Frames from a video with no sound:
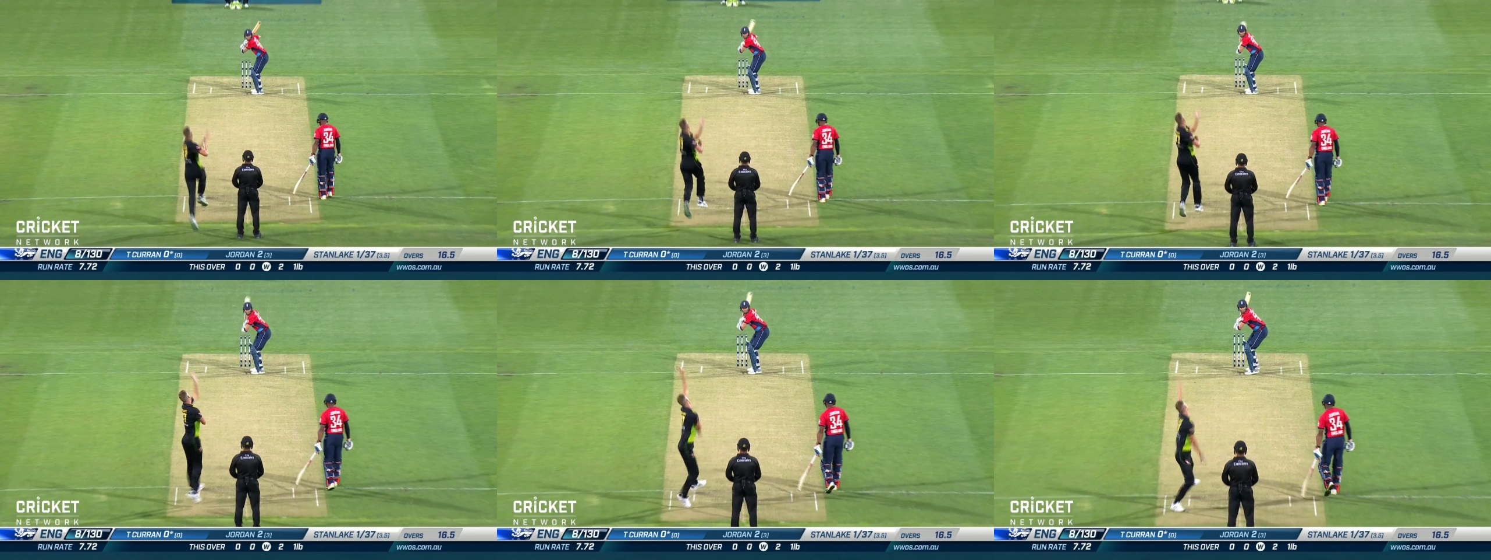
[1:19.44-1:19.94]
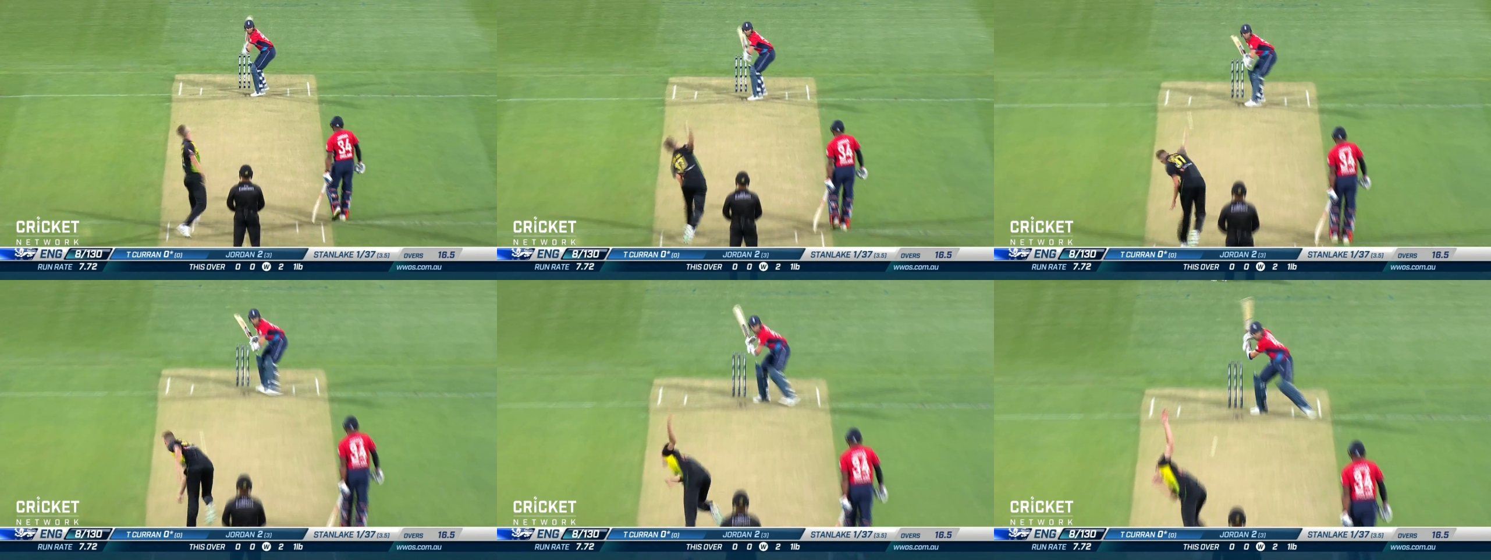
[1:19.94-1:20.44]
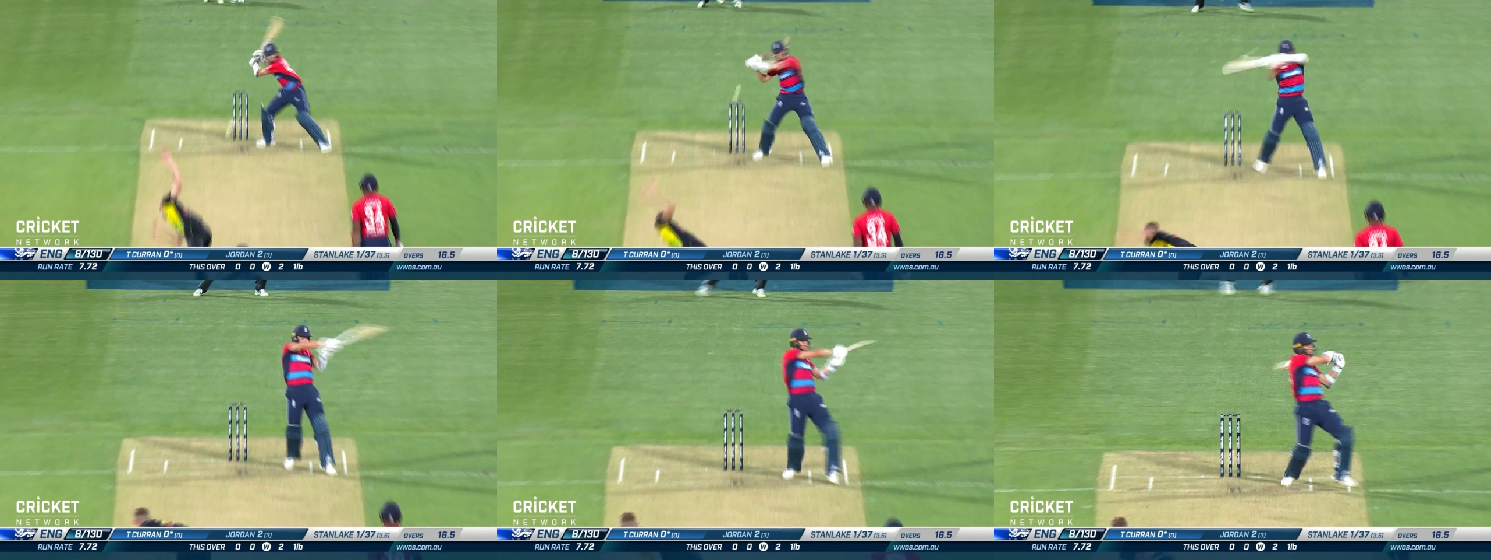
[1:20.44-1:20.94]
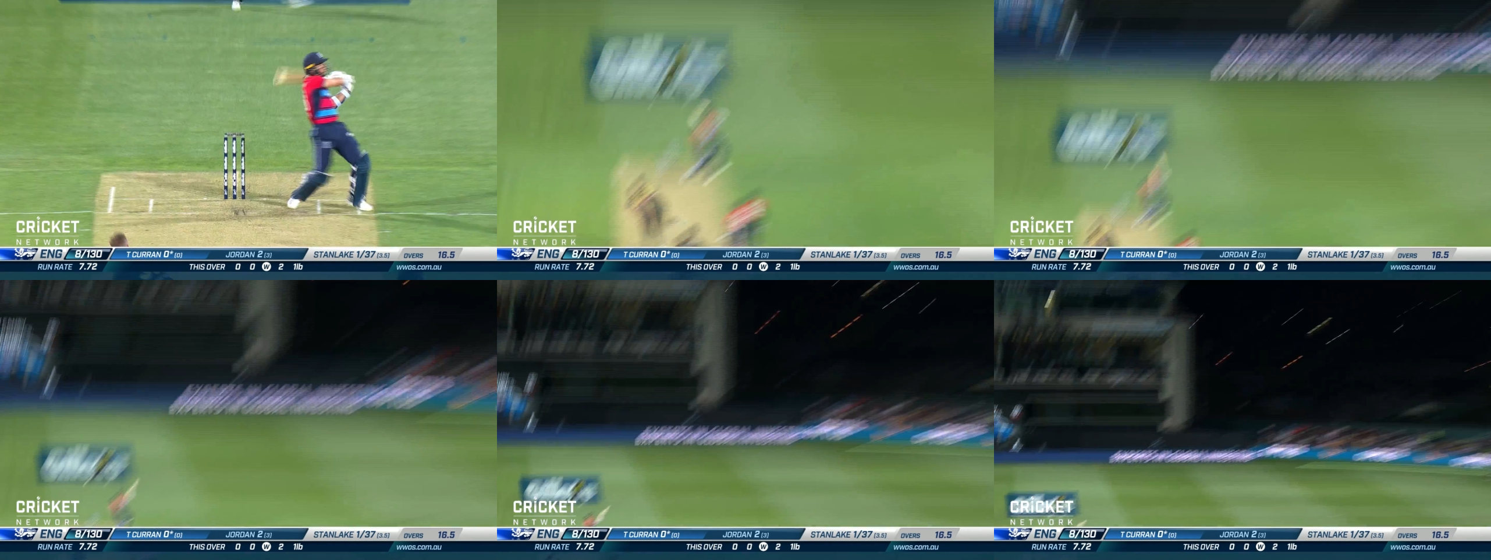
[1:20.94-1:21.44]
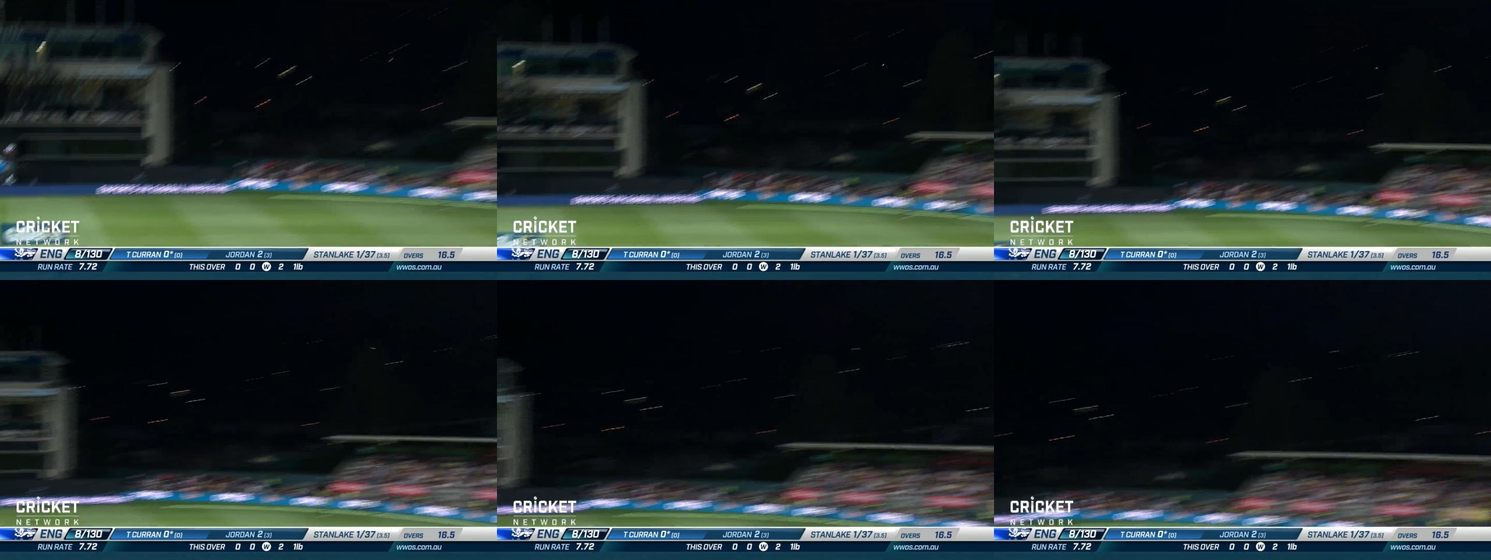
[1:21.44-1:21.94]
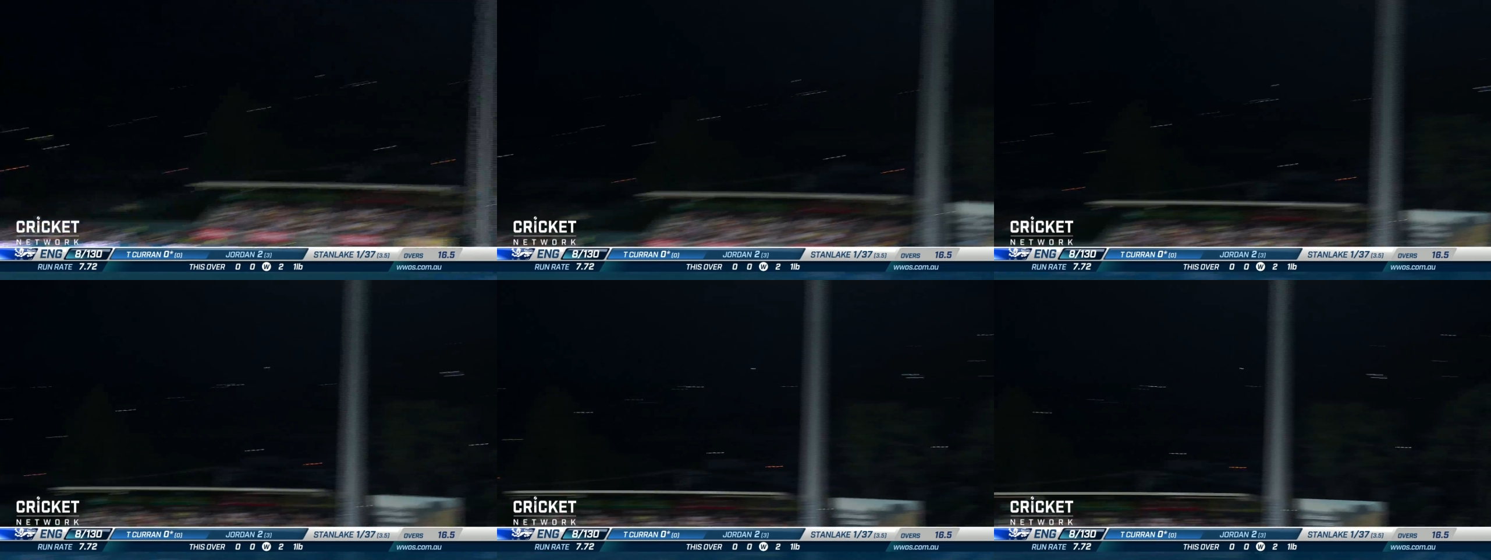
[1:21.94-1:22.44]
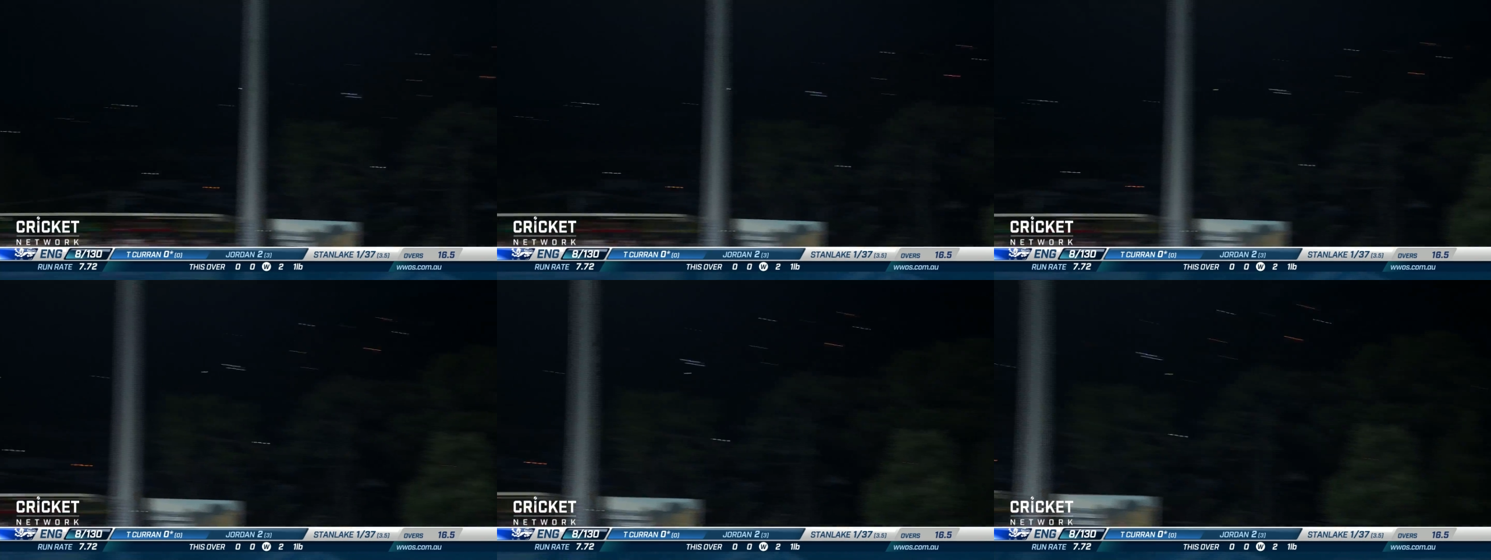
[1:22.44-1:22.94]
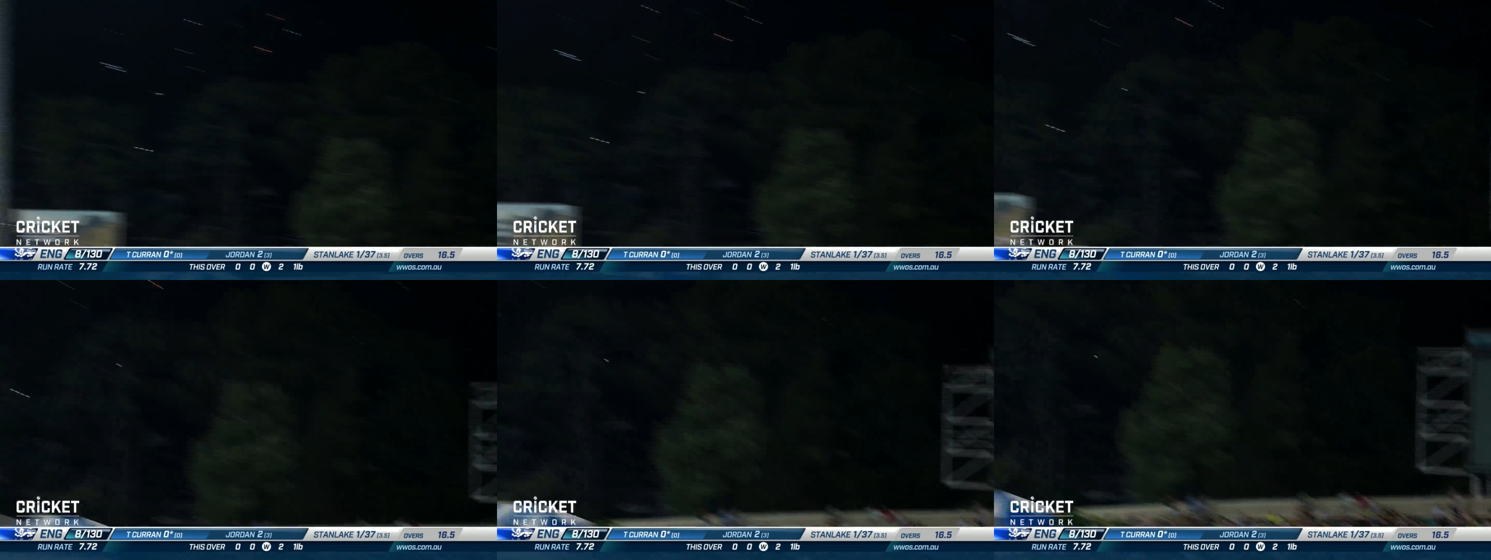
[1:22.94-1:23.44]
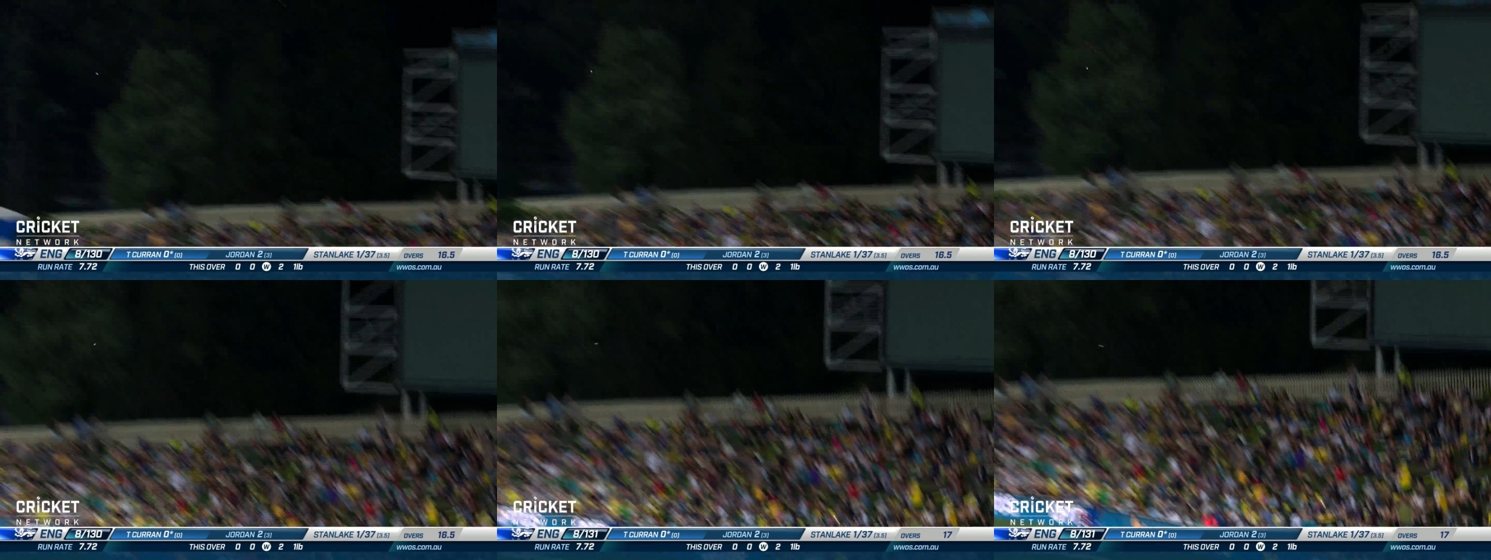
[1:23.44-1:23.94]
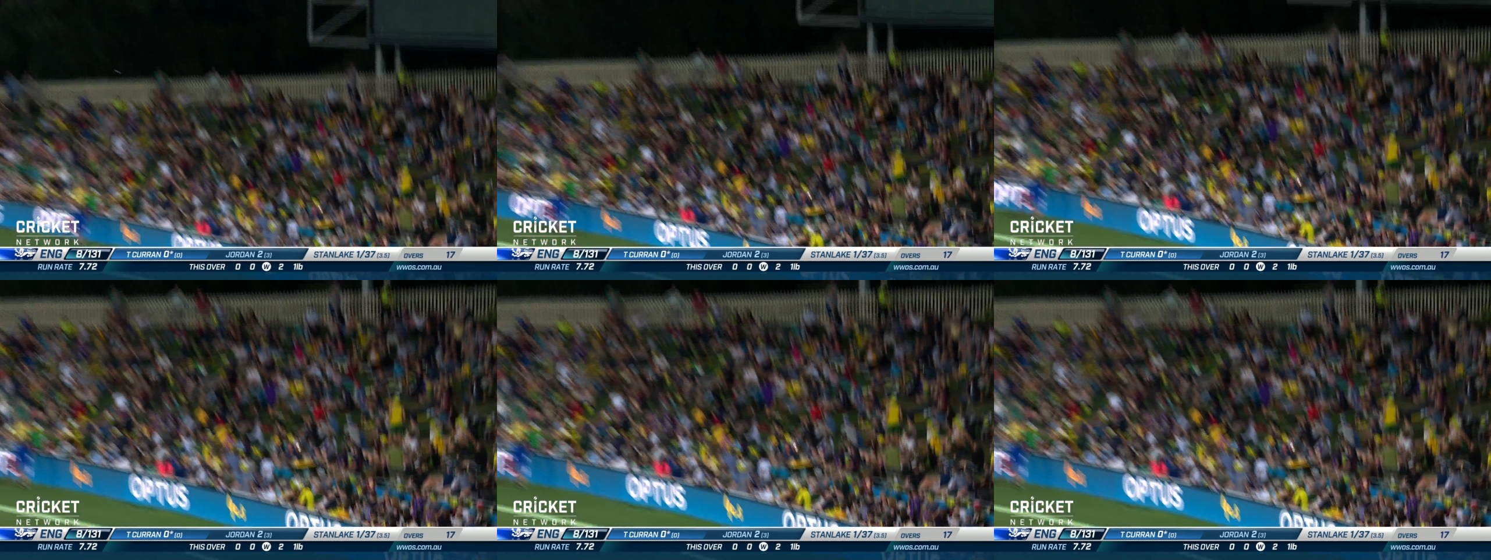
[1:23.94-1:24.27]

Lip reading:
Nobody's mouth can be seen.